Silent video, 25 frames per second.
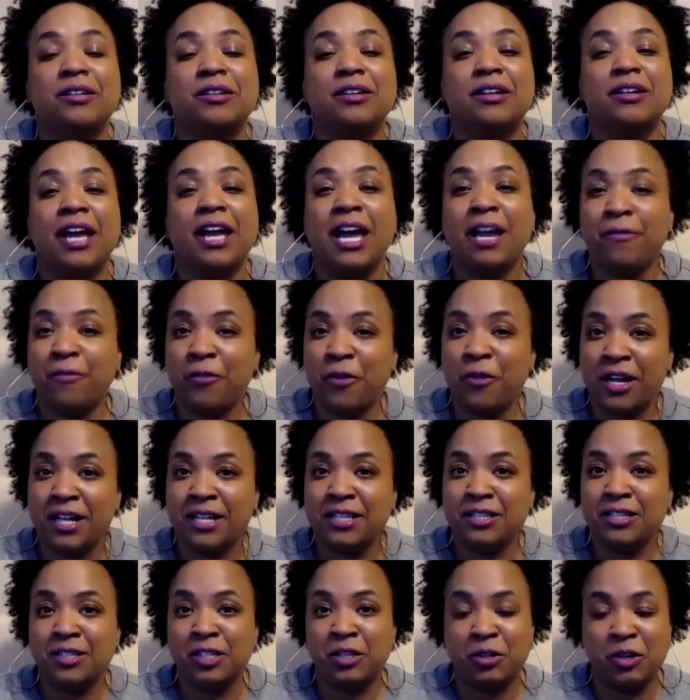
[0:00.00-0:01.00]
Hey
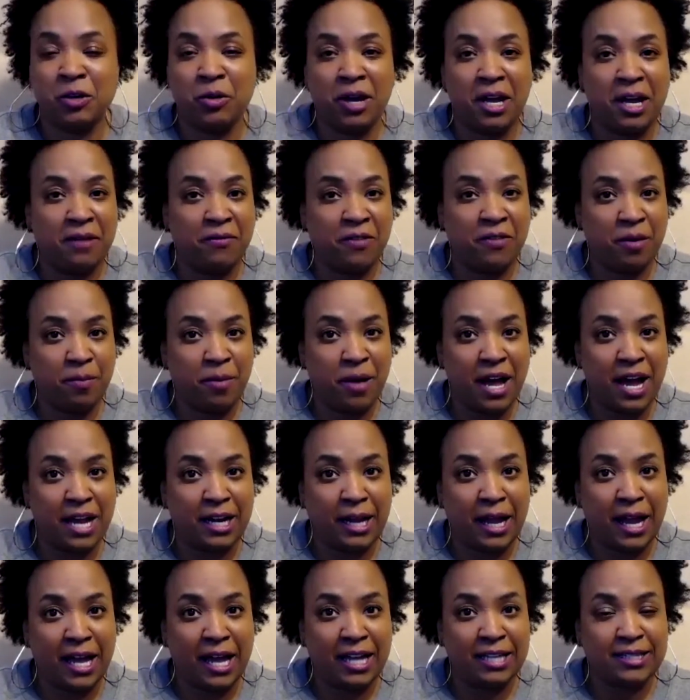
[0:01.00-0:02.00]
friends, you know every
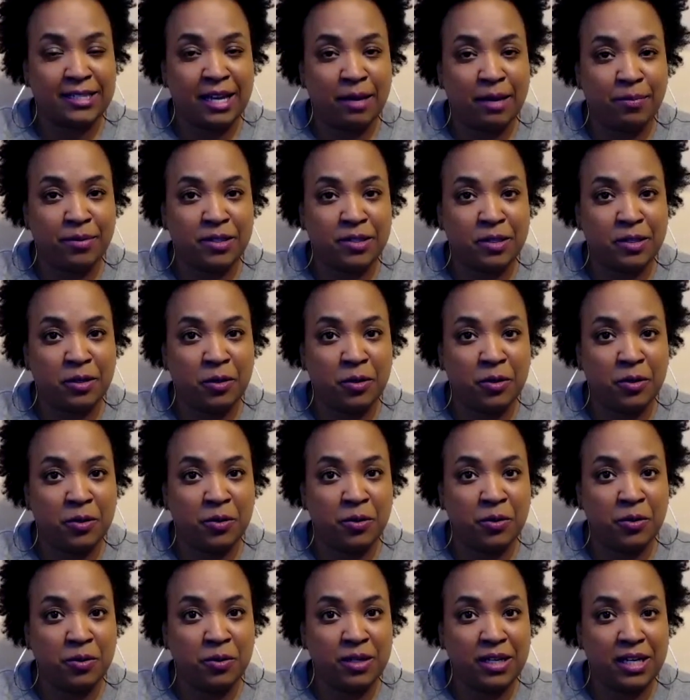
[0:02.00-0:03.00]
podcast
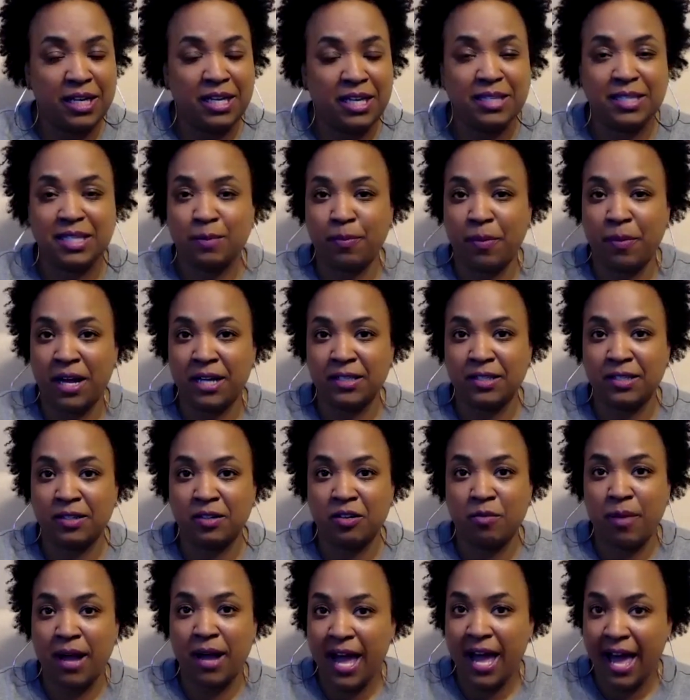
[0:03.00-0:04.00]
episode is
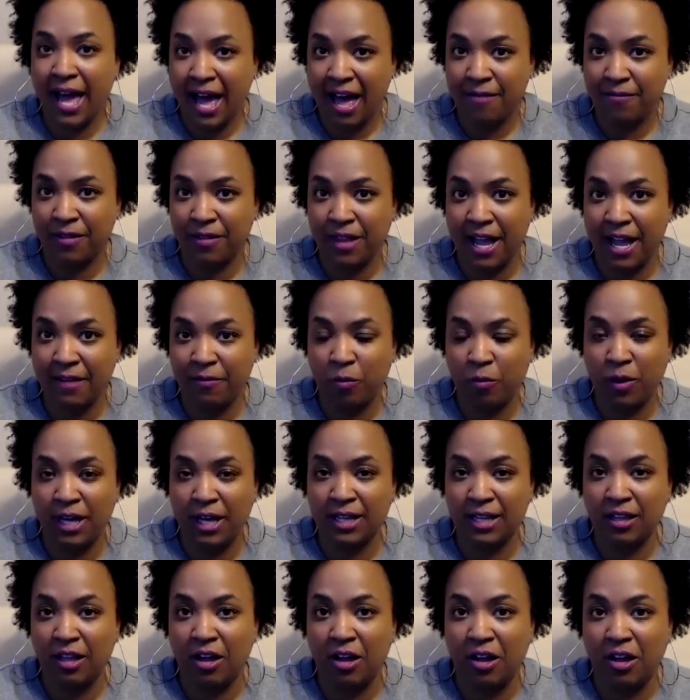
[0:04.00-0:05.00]
sponsored by Half-Life
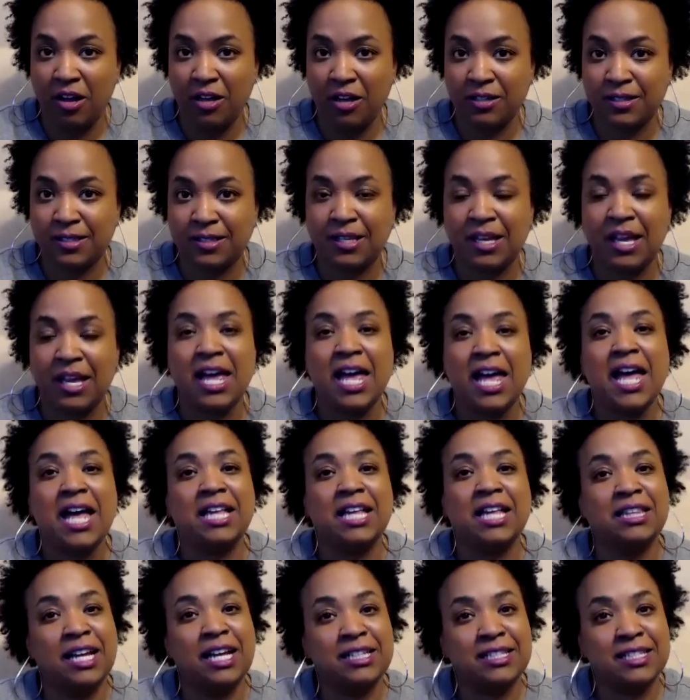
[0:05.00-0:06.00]
Weight Loss.
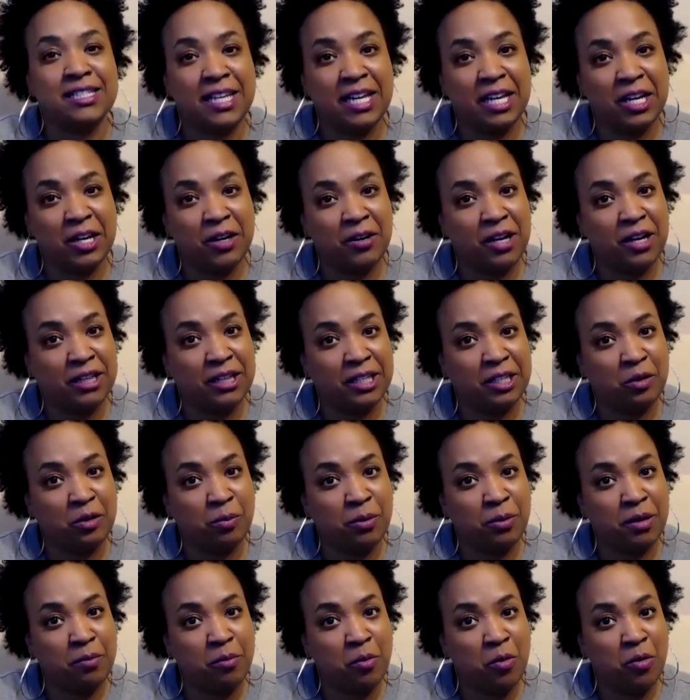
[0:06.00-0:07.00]
Let's hear a little
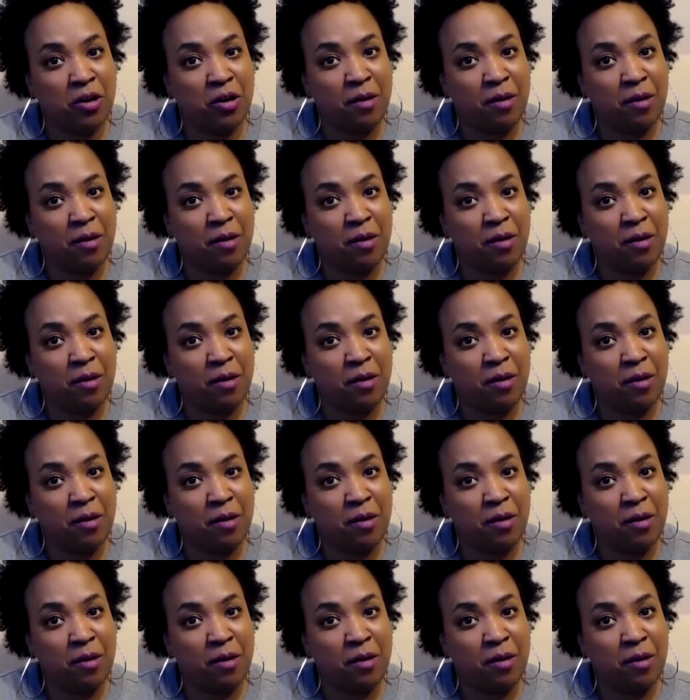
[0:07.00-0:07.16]
bit more